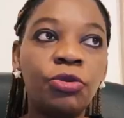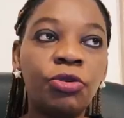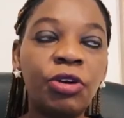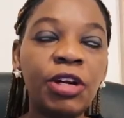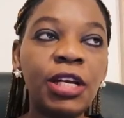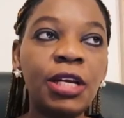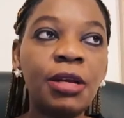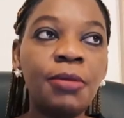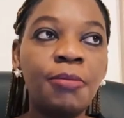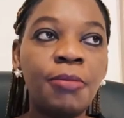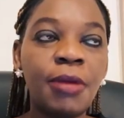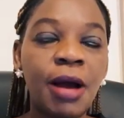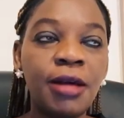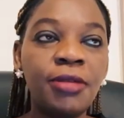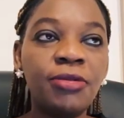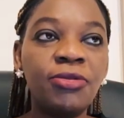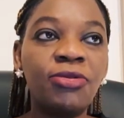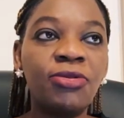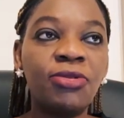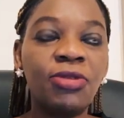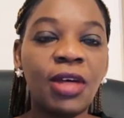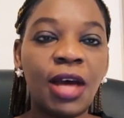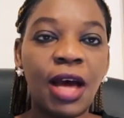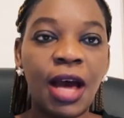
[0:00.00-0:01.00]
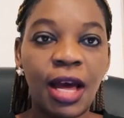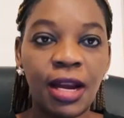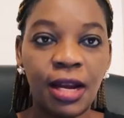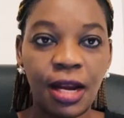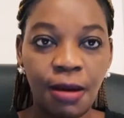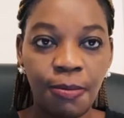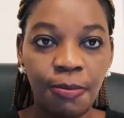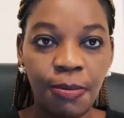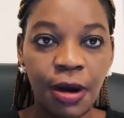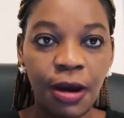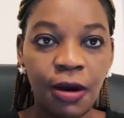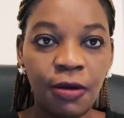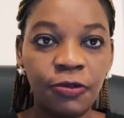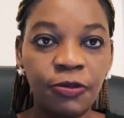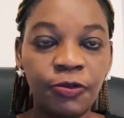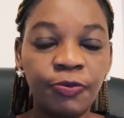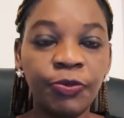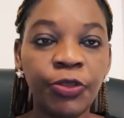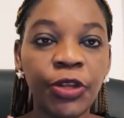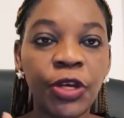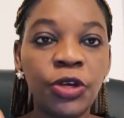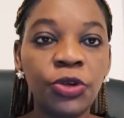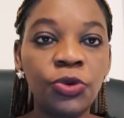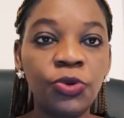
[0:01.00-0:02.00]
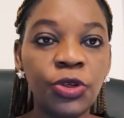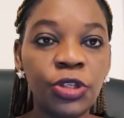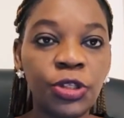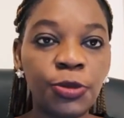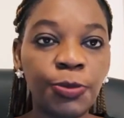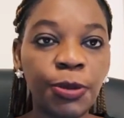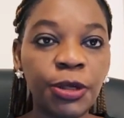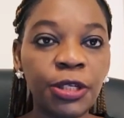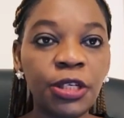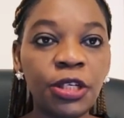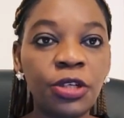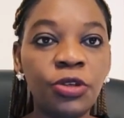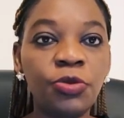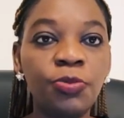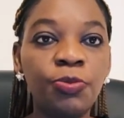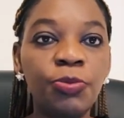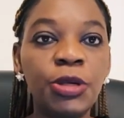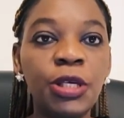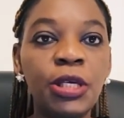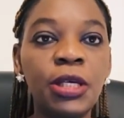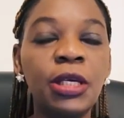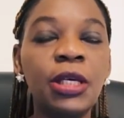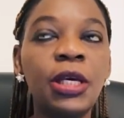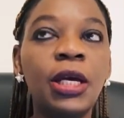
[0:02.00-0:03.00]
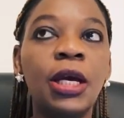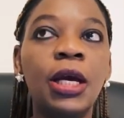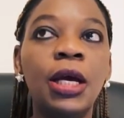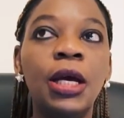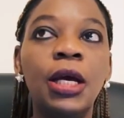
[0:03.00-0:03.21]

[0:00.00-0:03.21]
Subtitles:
read a month and above, you're expected to be